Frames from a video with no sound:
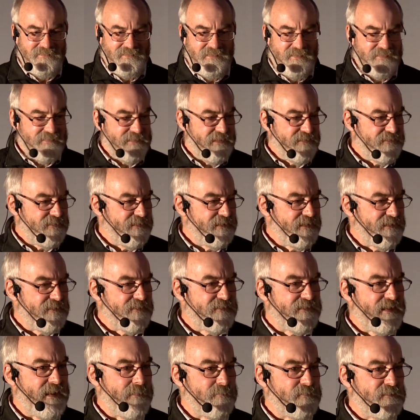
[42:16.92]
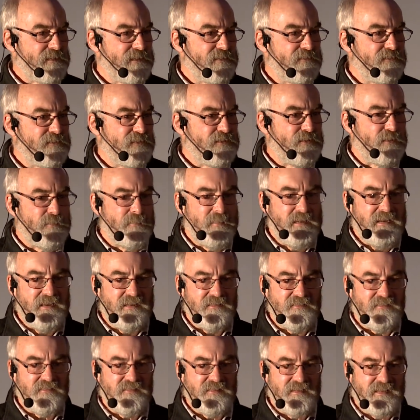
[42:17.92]
and there's an accepted 2
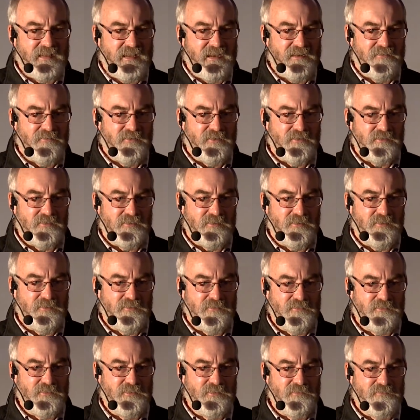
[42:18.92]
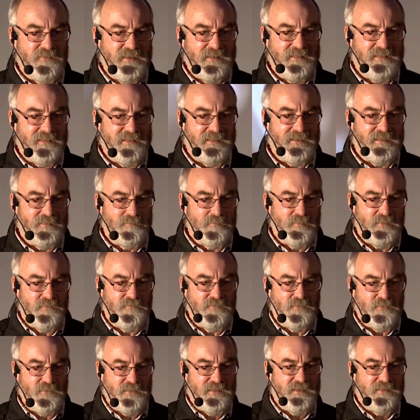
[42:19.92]
minutes to carry on going through the red light
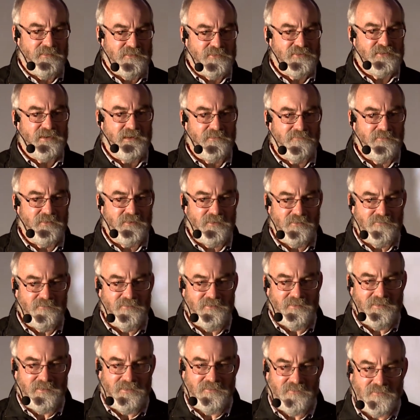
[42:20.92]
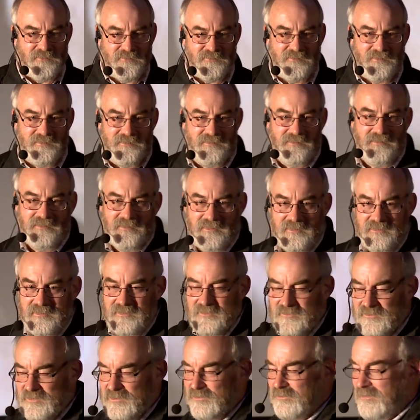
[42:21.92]
before the other traffic arrives, all right?
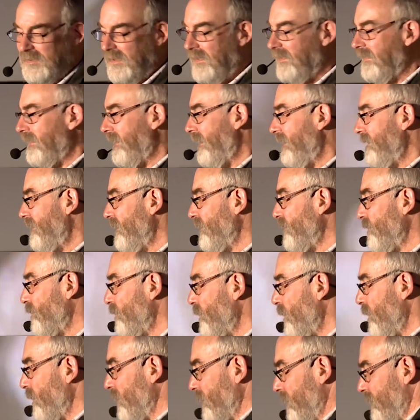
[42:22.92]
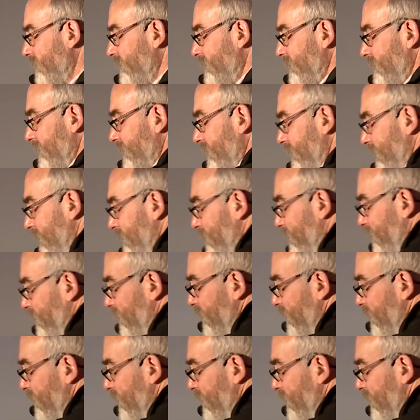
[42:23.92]
So you can get this wrong, right?